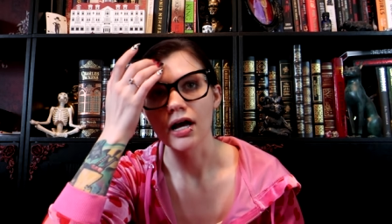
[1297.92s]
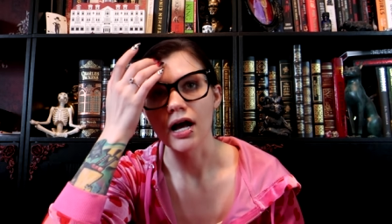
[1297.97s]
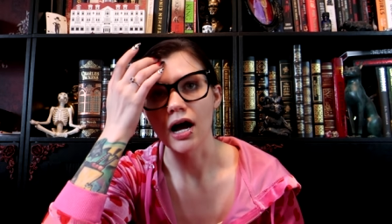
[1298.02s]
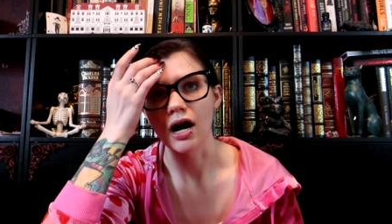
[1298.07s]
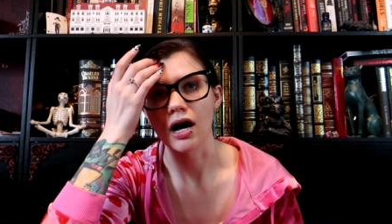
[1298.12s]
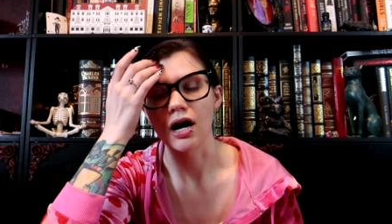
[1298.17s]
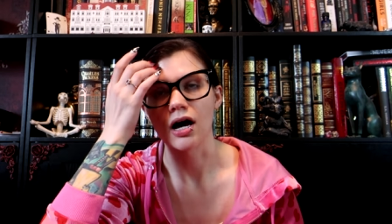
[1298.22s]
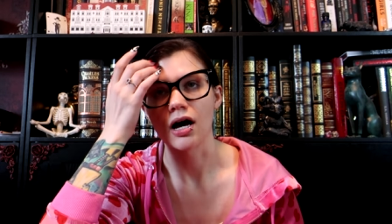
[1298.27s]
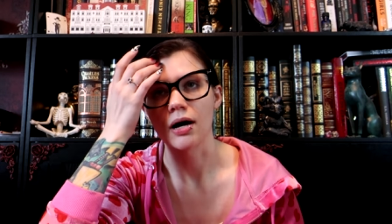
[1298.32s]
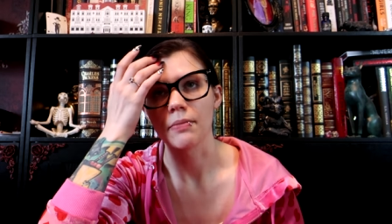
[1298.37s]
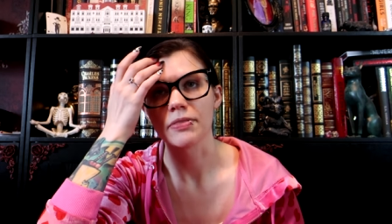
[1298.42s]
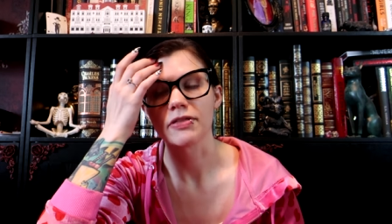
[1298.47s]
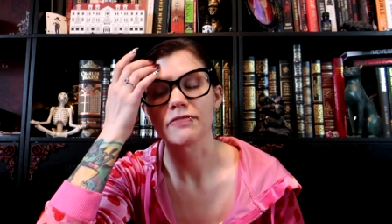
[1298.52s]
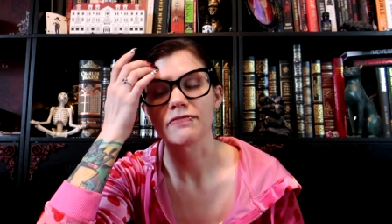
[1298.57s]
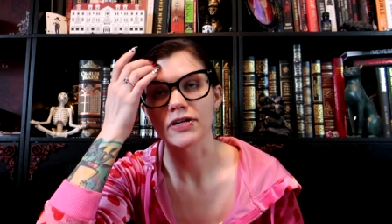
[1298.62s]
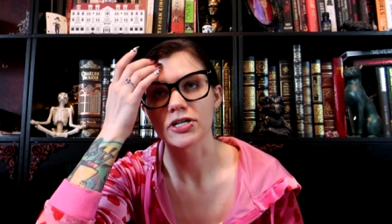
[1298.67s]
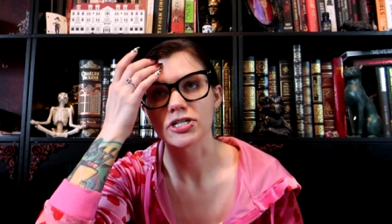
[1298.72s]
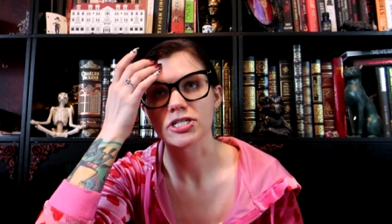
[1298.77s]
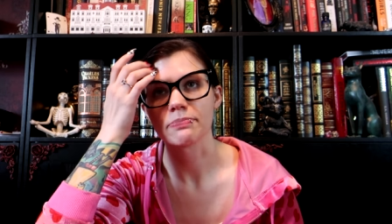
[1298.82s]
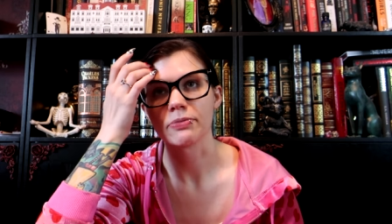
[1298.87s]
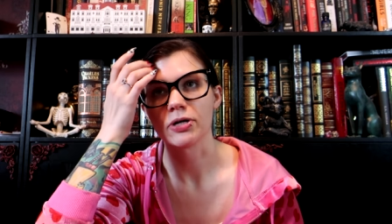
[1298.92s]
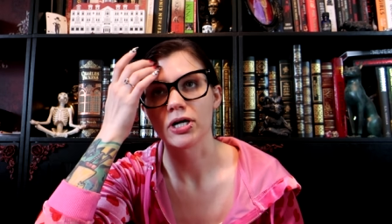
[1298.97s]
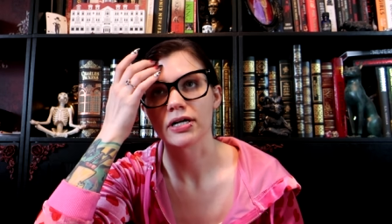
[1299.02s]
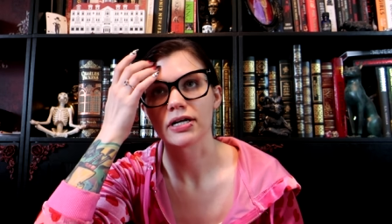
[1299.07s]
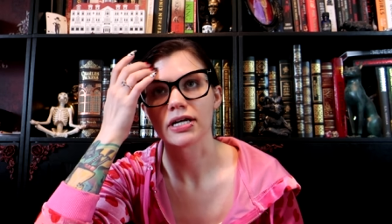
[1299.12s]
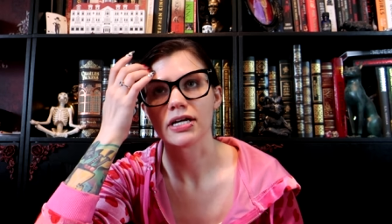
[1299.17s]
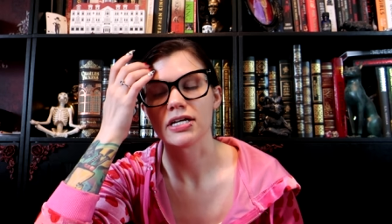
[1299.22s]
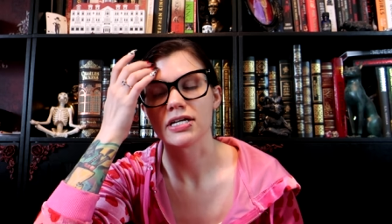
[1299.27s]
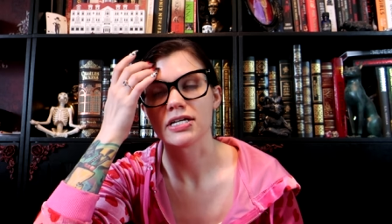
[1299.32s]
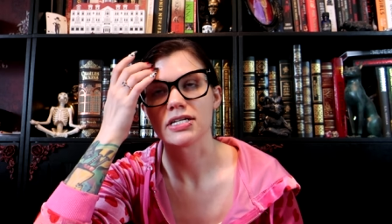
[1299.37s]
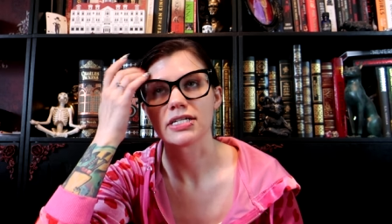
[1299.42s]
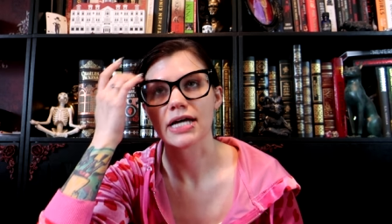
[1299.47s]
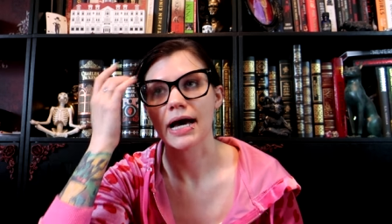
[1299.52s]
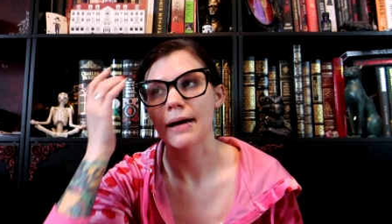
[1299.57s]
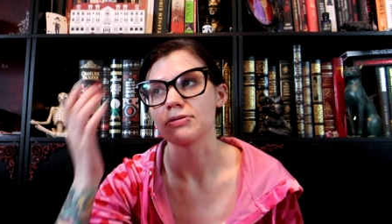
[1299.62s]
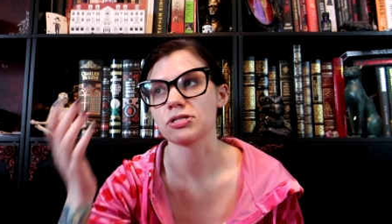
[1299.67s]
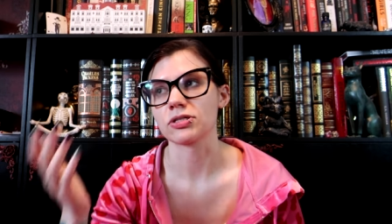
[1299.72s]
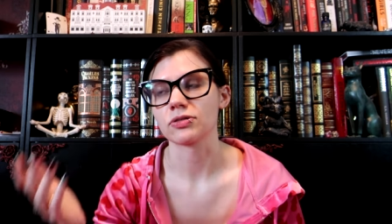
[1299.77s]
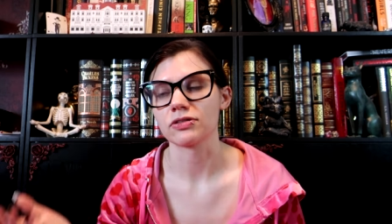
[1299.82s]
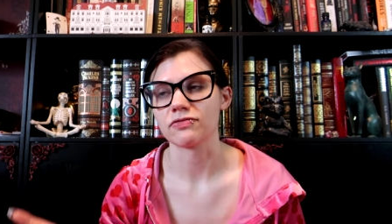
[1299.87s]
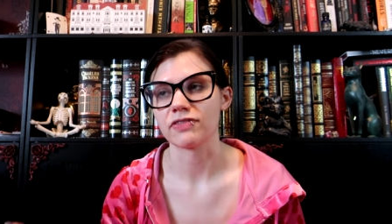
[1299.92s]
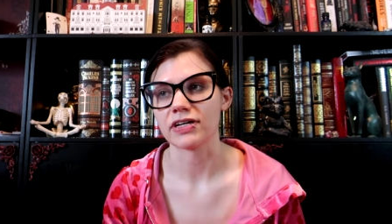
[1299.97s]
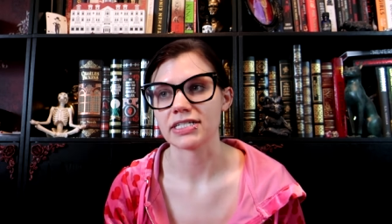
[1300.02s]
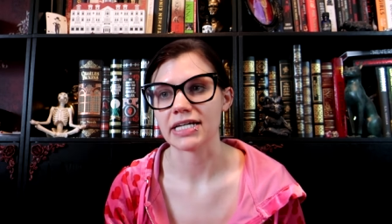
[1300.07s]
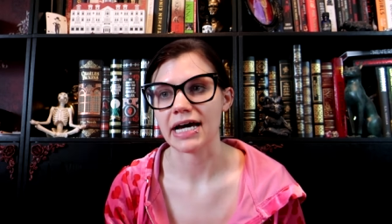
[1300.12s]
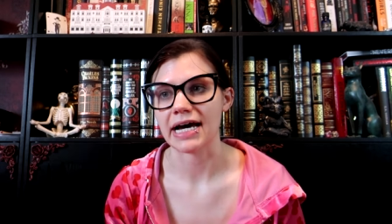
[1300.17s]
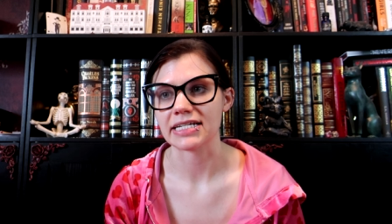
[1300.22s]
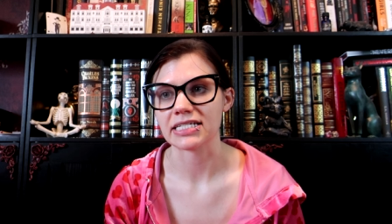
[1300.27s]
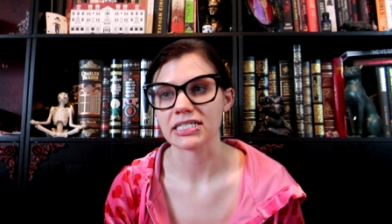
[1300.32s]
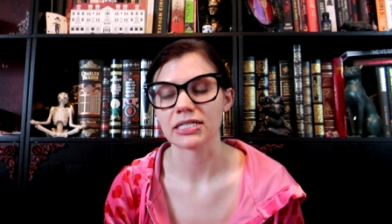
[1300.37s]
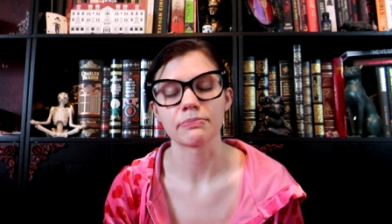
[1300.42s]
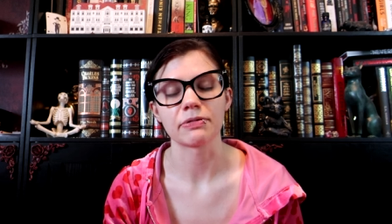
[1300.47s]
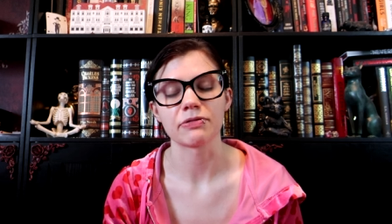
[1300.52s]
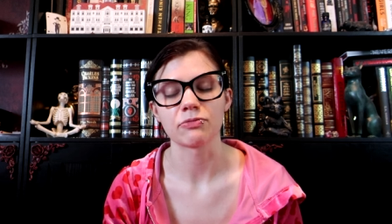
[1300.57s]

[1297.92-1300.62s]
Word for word: Um, the first book is absolutely fantastic,